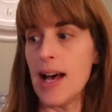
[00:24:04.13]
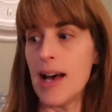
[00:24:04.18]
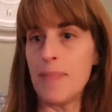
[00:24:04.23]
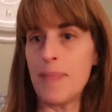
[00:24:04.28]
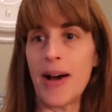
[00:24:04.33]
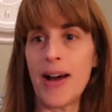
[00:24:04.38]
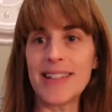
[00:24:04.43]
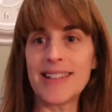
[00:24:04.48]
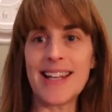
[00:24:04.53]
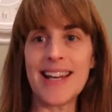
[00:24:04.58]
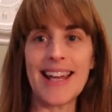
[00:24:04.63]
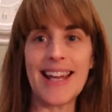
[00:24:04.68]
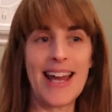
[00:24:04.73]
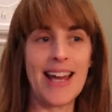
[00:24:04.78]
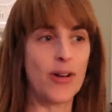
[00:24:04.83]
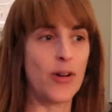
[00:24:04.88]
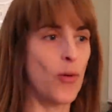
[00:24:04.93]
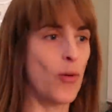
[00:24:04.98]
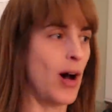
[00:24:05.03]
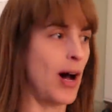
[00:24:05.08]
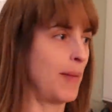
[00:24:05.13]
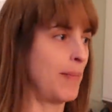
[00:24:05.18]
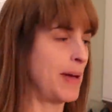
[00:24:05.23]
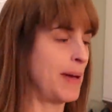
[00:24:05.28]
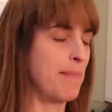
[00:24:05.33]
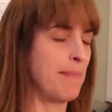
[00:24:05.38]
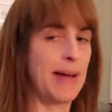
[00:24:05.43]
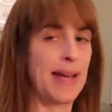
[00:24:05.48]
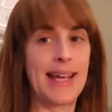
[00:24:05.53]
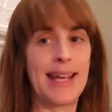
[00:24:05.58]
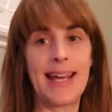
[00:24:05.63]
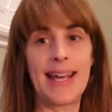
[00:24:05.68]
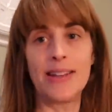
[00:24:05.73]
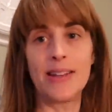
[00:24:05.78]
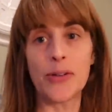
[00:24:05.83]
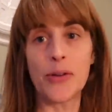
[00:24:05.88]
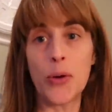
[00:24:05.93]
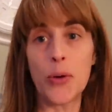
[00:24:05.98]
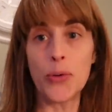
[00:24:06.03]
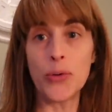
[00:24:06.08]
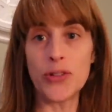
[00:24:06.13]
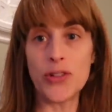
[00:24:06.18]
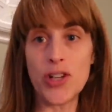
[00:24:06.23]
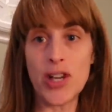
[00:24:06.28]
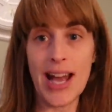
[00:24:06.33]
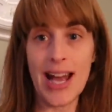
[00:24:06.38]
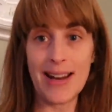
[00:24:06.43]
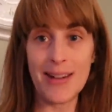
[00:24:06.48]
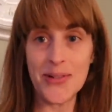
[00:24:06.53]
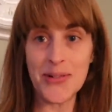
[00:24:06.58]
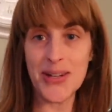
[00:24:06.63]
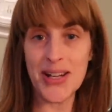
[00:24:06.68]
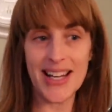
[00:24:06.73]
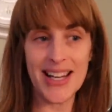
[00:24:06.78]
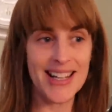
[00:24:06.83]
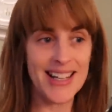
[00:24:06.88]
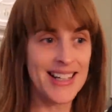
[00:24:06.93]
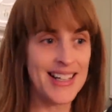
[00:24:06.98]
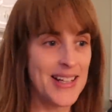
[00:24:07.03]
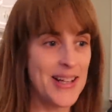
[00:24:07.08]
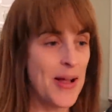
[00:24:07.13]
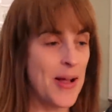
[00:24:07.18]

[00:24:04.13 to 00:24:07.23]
But I did get caught up in making the corn chowder,